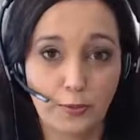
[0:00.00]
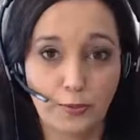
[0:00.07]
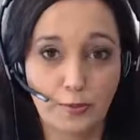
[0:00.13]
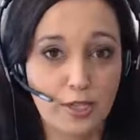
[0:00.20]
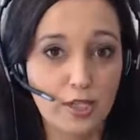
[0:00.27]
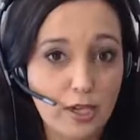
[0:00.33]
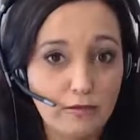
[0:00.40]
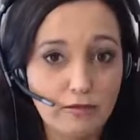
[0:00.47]

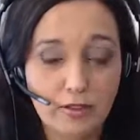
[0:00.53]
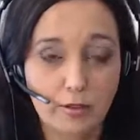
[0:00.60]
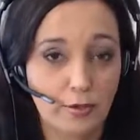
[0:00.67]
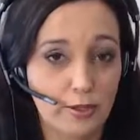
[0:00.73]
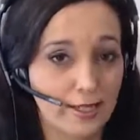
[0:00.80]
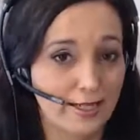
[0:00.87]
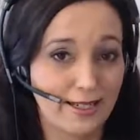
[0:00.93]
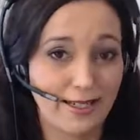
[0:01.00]
reach out to
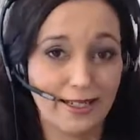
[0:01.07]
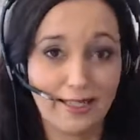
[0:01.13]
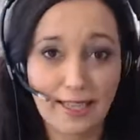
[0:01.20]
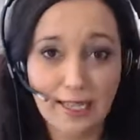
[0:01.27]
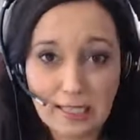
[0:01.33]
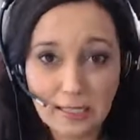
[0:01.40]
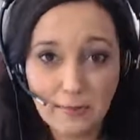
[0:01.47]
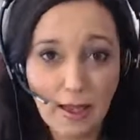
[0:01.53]
Kristin,
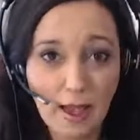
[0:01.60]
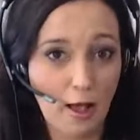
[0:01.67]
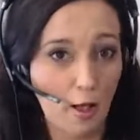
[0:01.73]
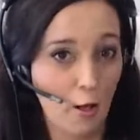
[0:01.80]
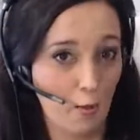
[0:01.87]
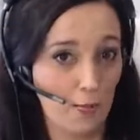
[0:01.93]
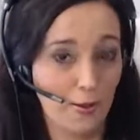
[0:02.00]
get some help,